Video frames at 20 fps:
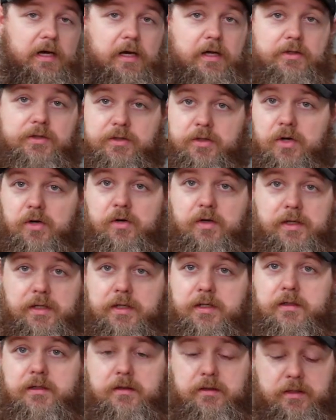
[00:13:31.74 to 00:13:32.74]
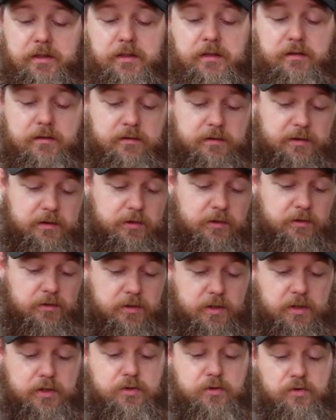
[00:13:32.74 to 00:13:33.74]
so it
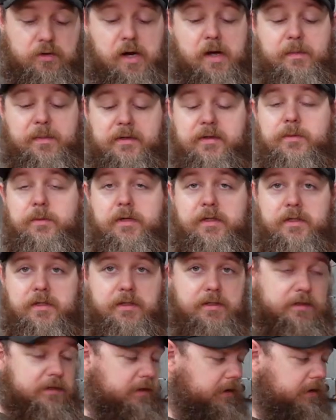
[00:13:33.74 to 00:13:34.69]
didn't drop as much as